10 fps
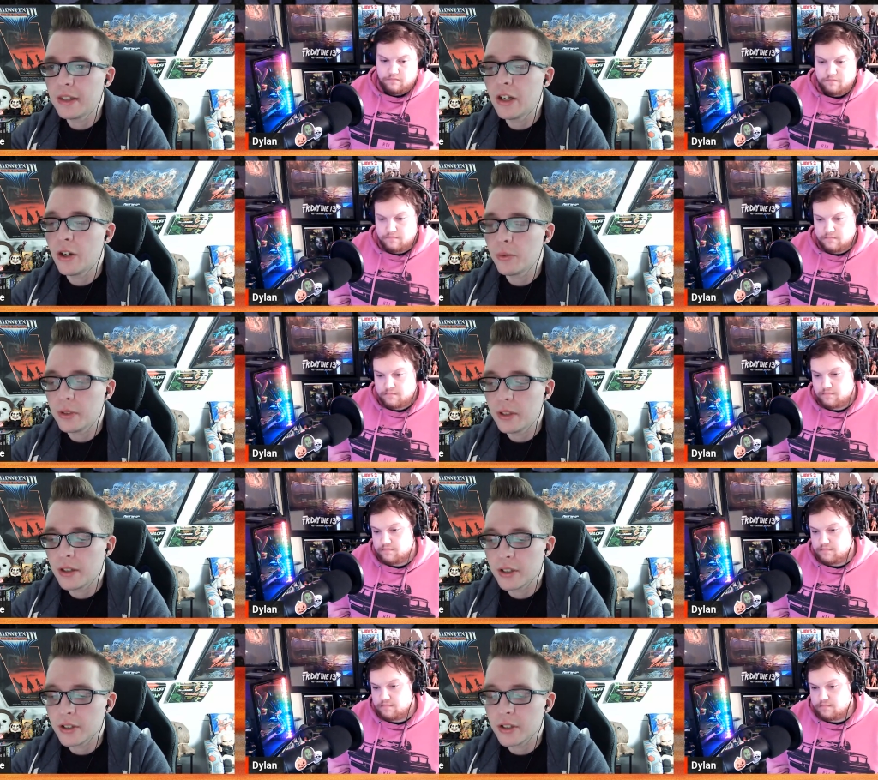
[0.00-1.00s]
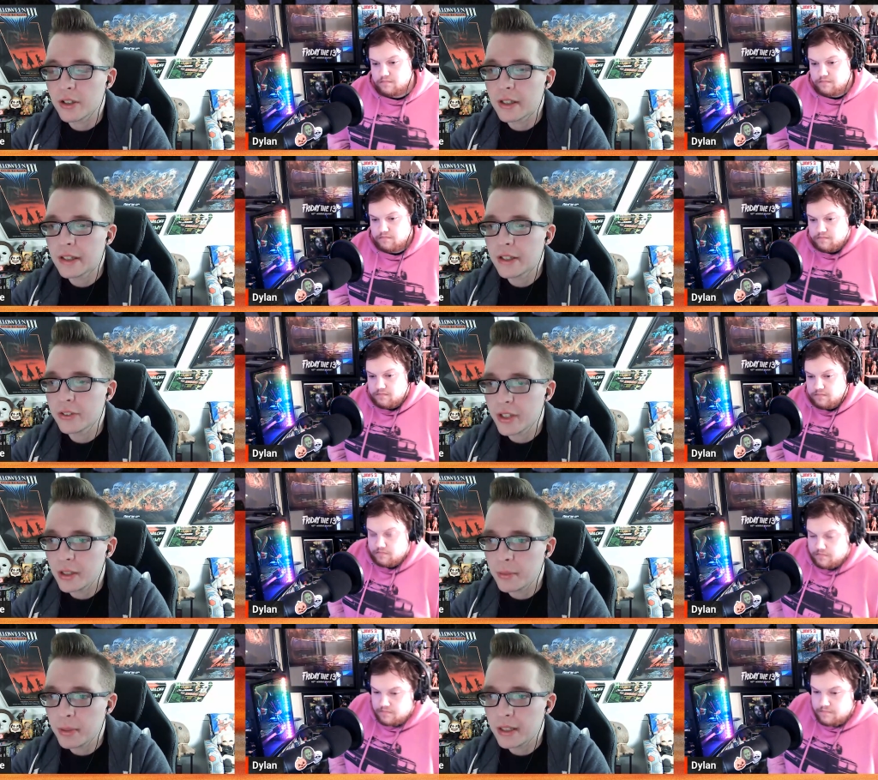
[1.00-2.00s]
Speaker 1: you know, there there's going
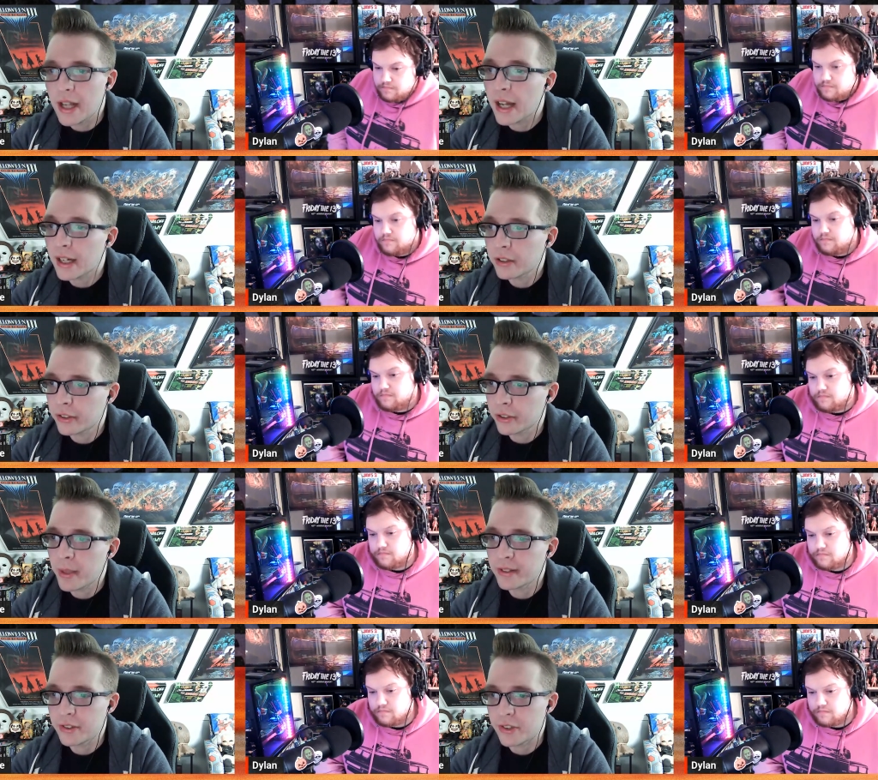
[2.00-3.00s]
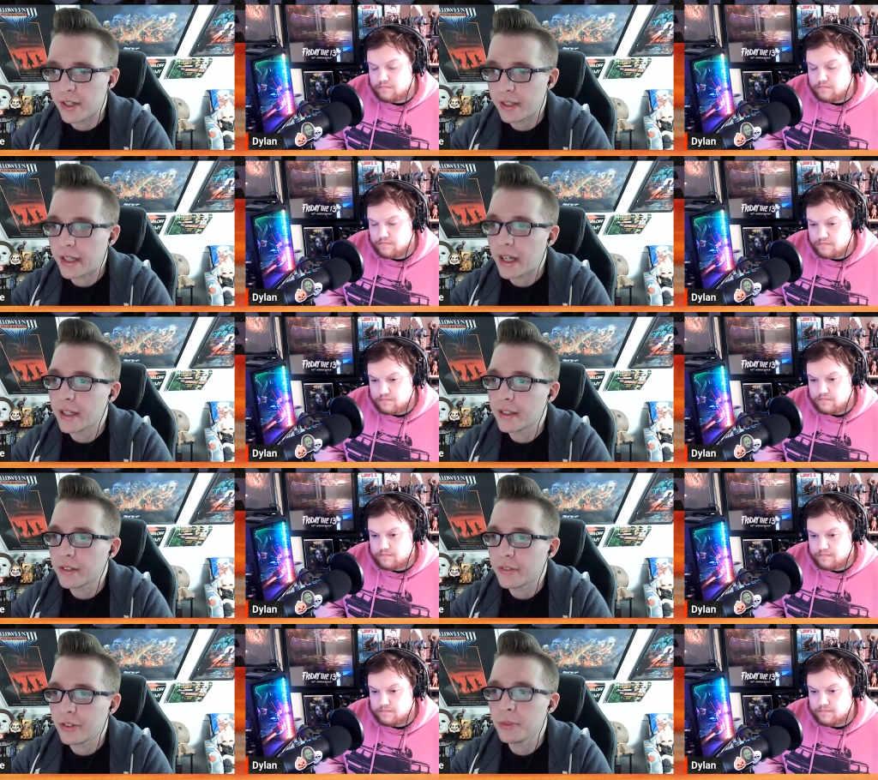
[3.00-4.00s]
to be not a clear message, I think, out of
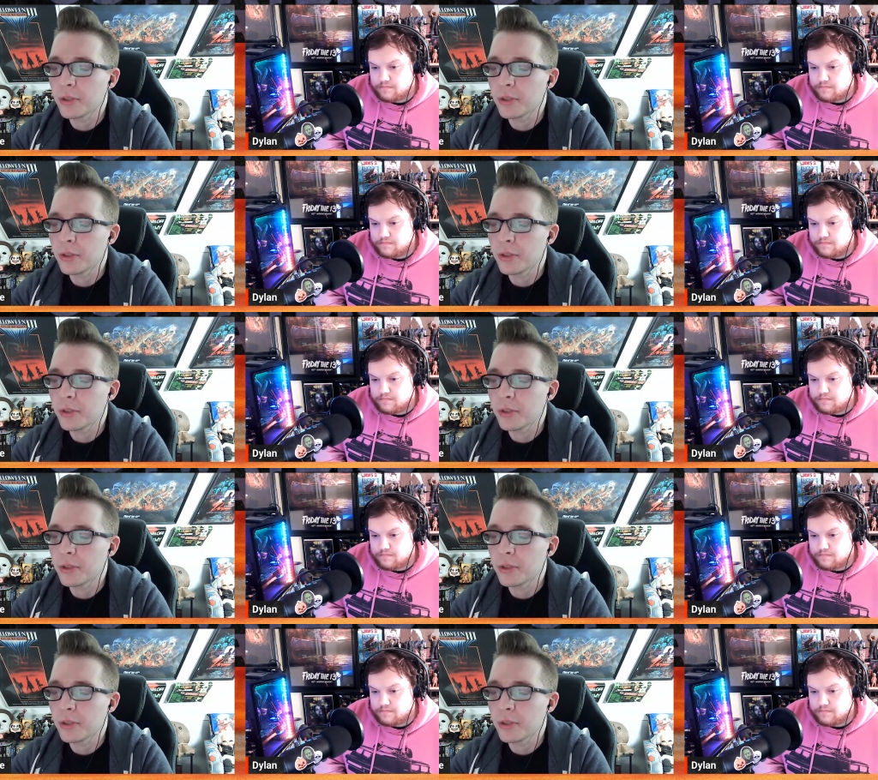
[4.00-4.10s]
this film.